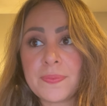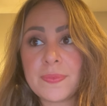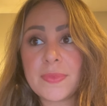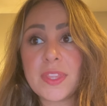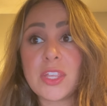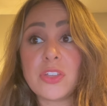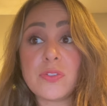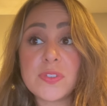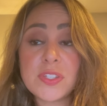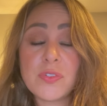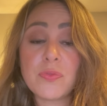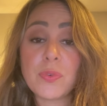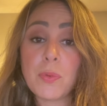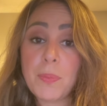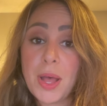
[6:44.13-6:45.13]
The use
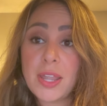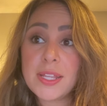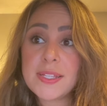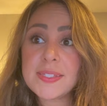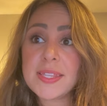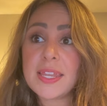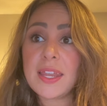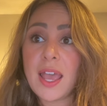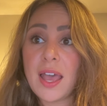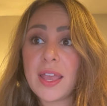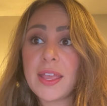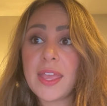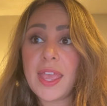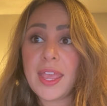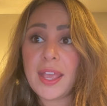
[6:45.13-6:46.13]
of robotics and
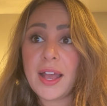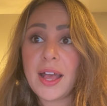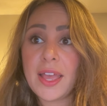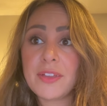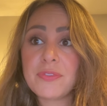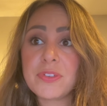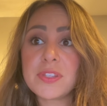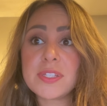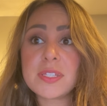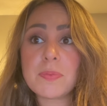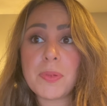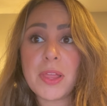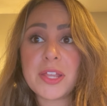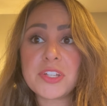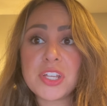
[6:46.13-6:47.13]
AI for the
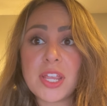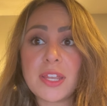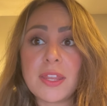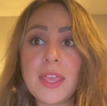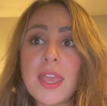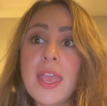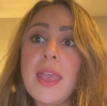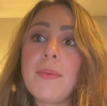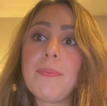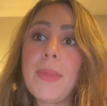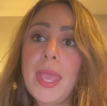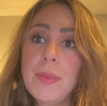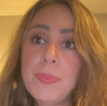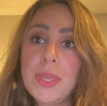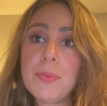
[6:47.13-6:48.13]
supply chain
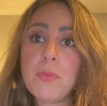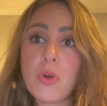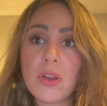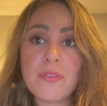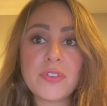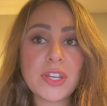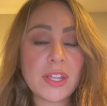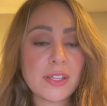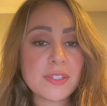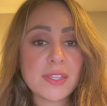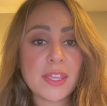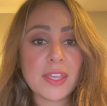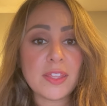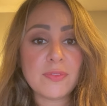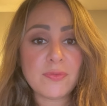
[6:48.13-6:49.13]
may be more of an
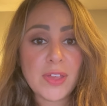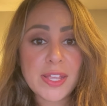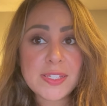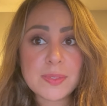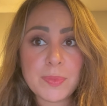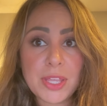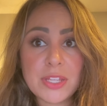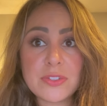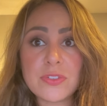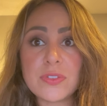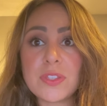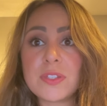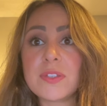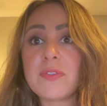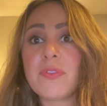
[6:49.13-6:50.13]
investment due
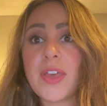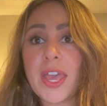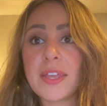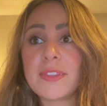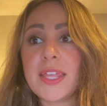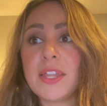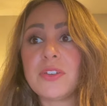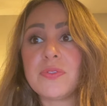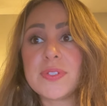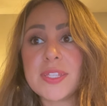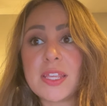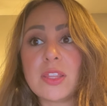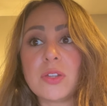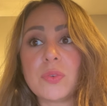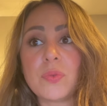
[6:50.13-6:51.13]
to the fact that New
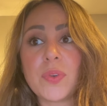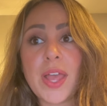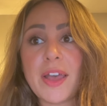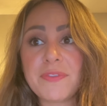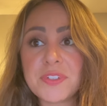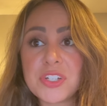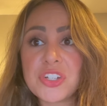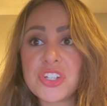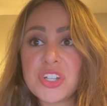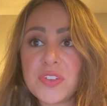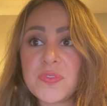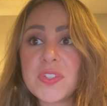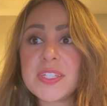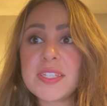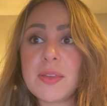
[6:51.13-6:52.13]
Zealand would have to
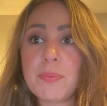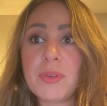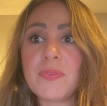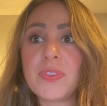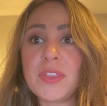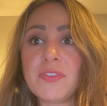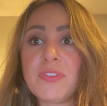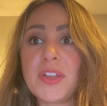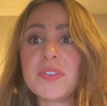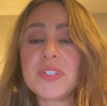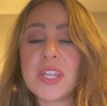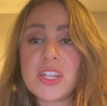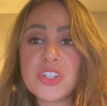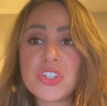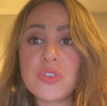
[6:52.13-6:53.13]
shift some of the
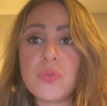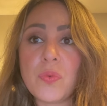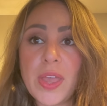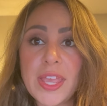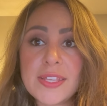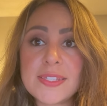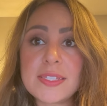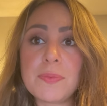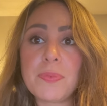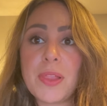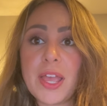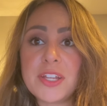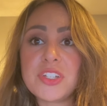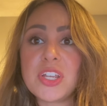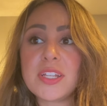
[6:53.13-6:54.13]
foundational ways
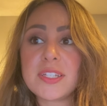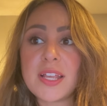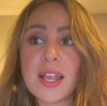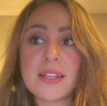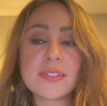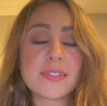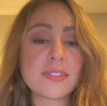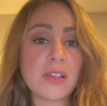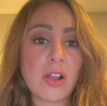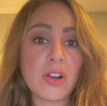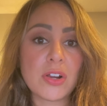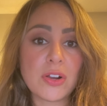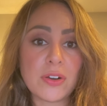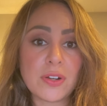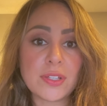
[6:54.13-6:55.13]
supply chain tasks are
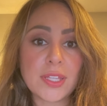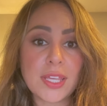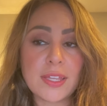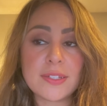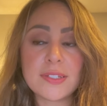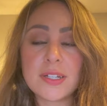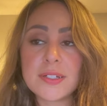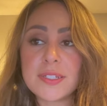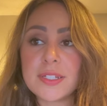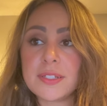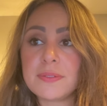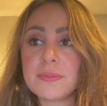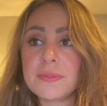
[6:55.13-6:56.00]
currently conducted.